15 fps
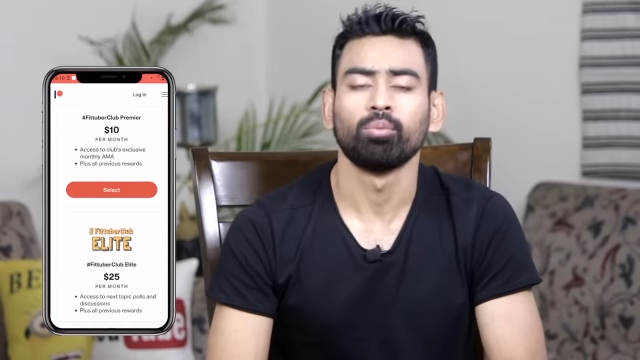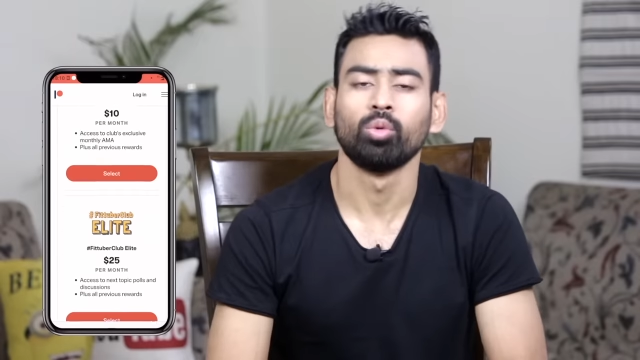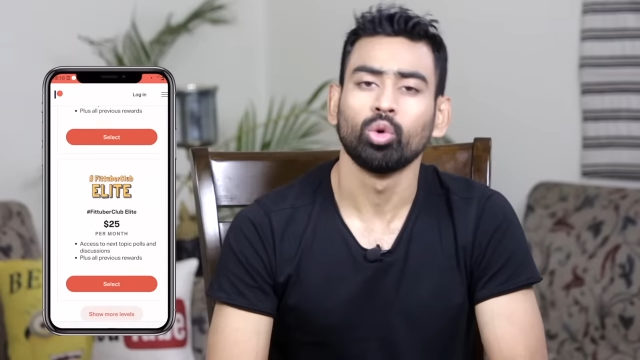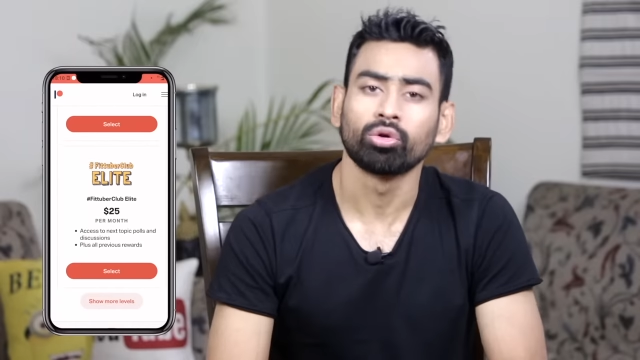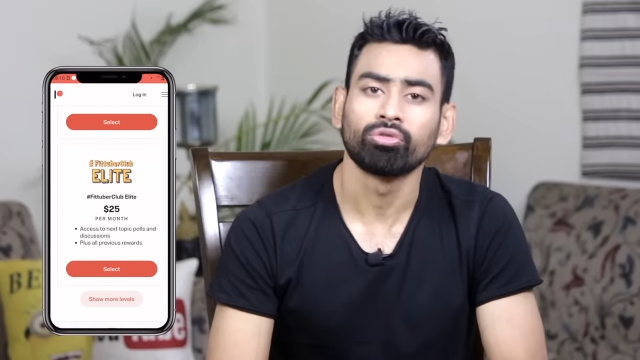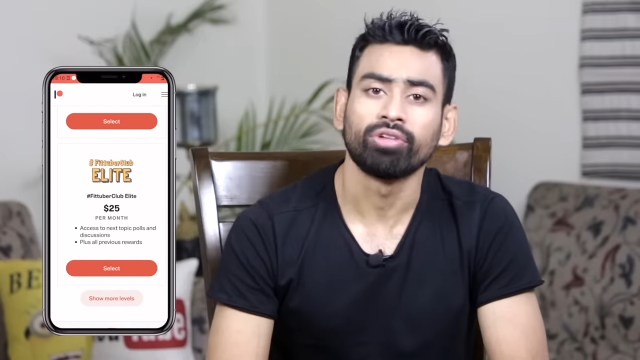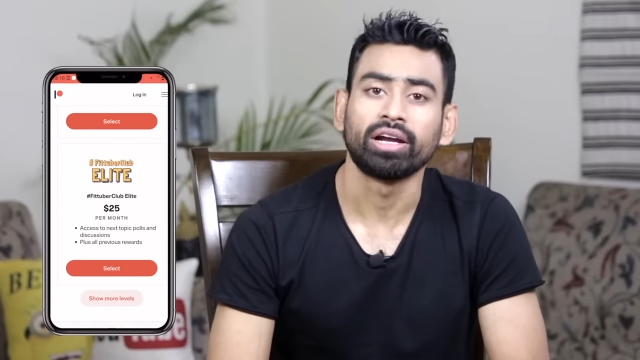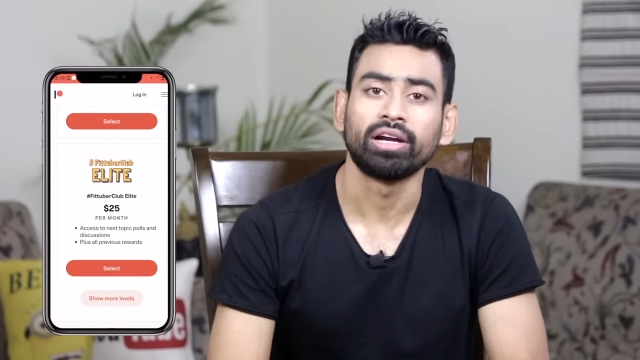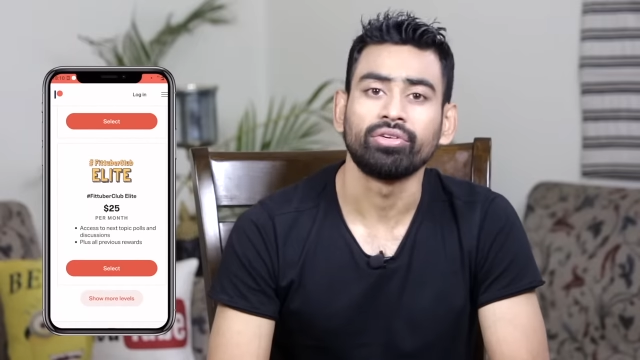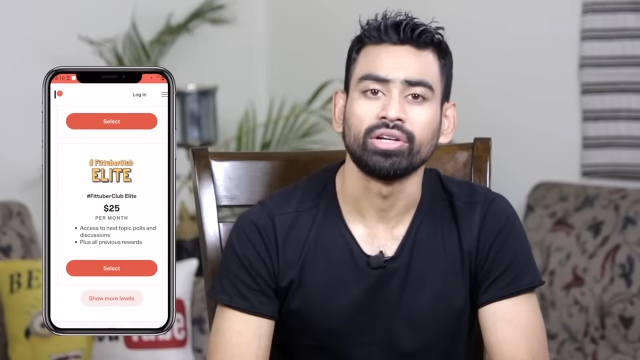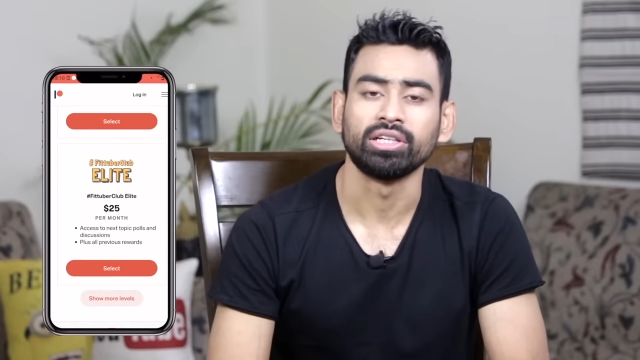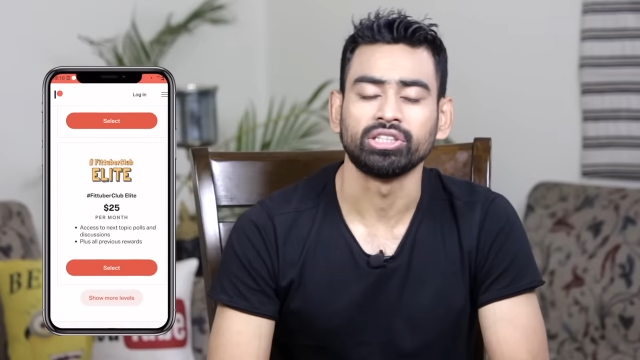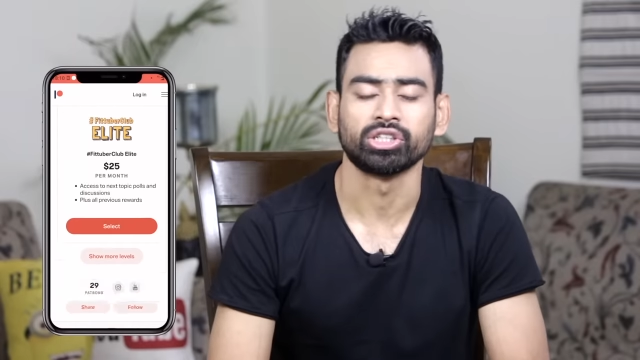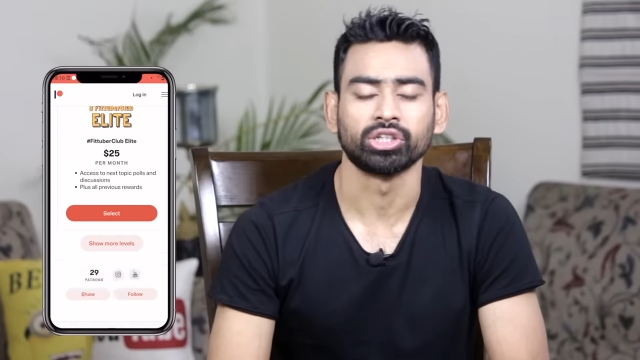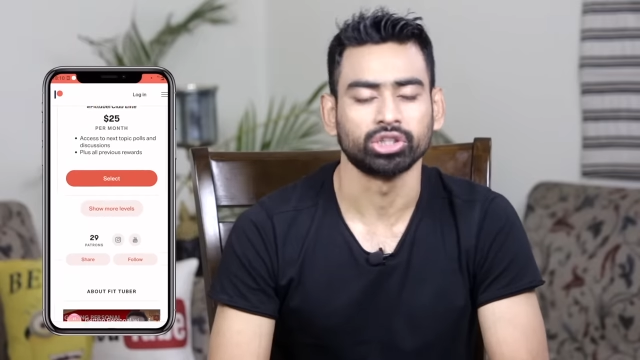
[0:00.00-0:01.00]
more
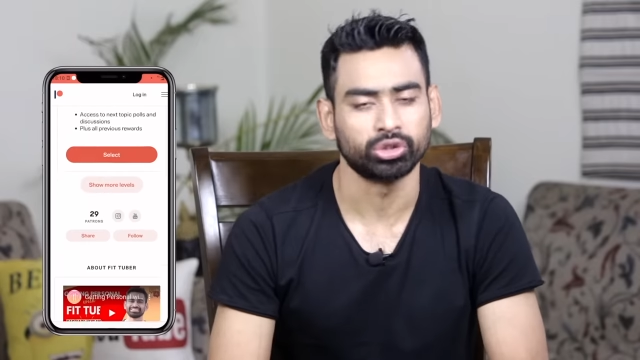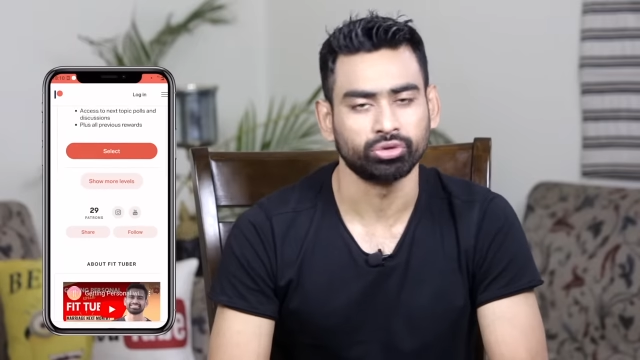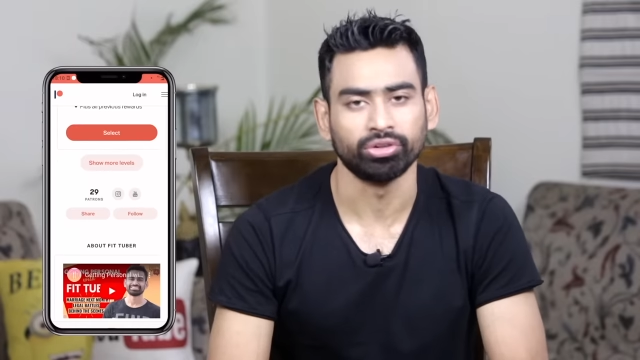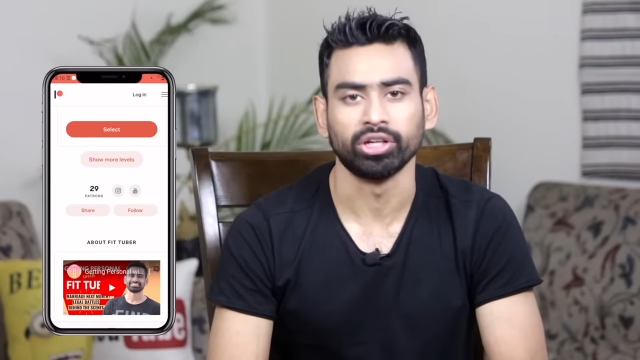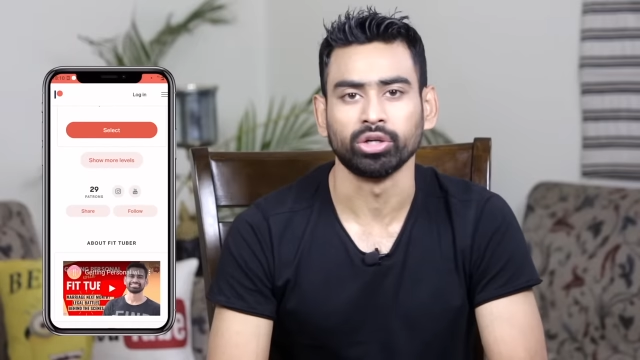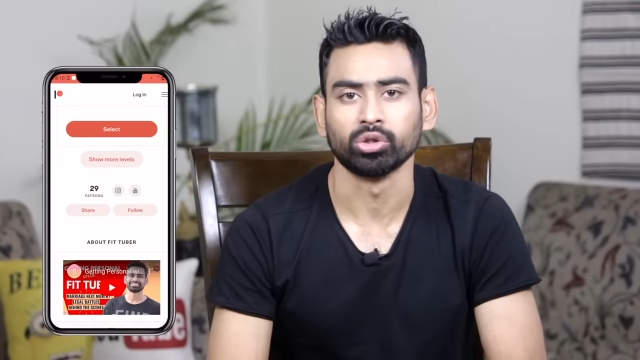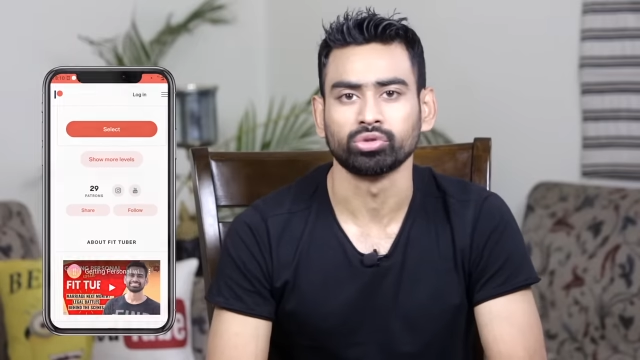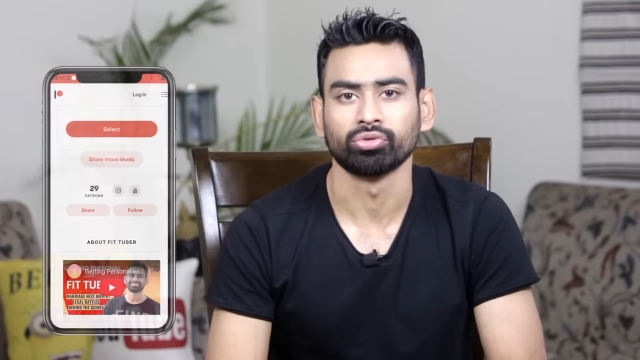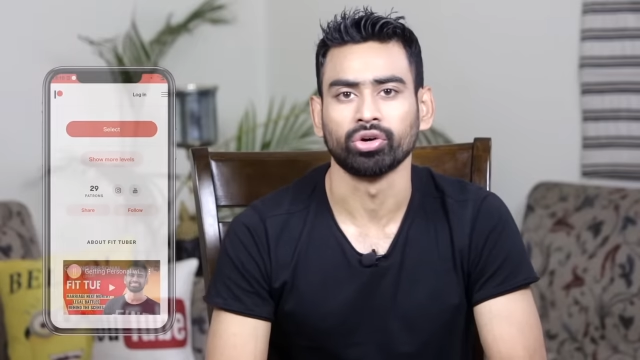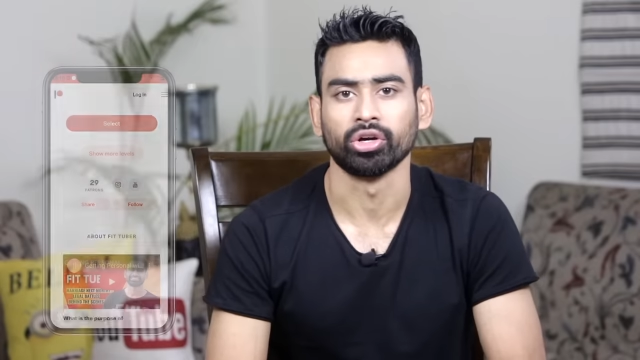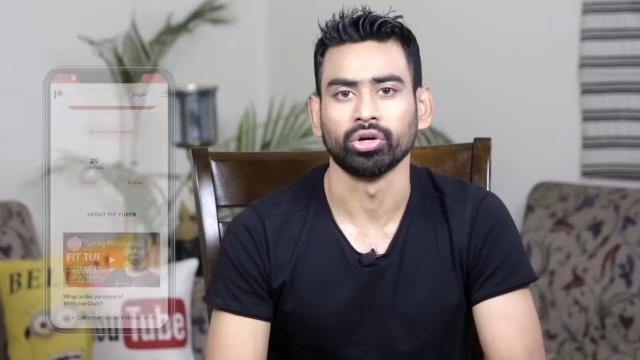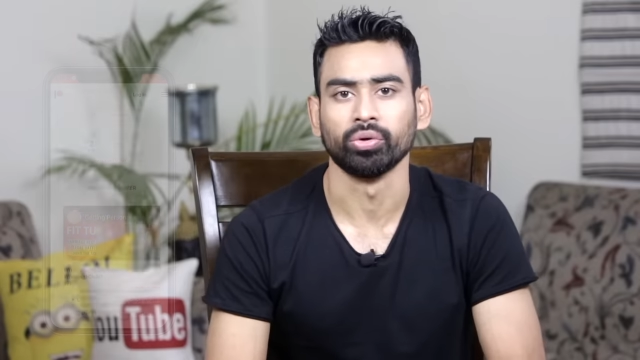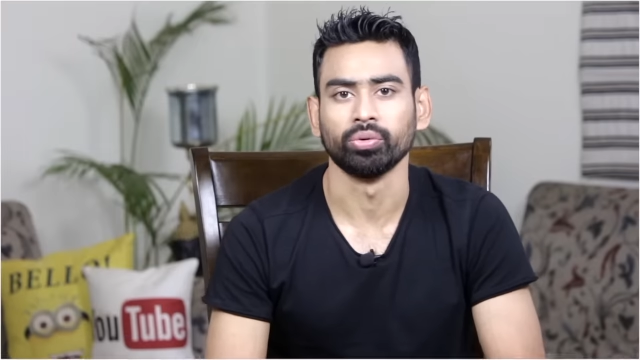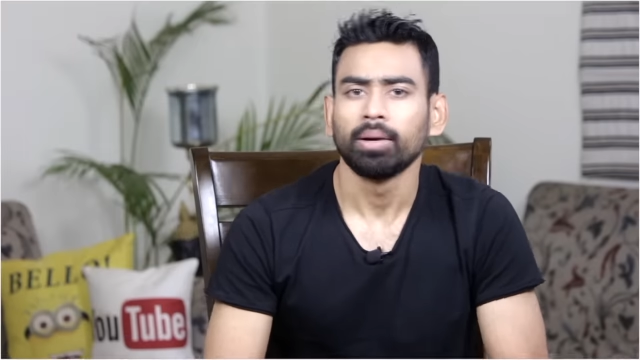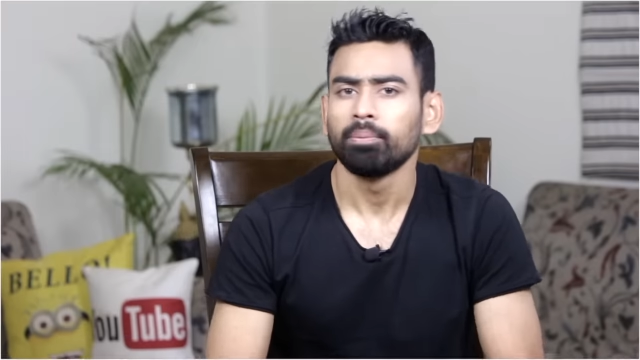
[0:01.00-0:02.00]
well-researched videos for you.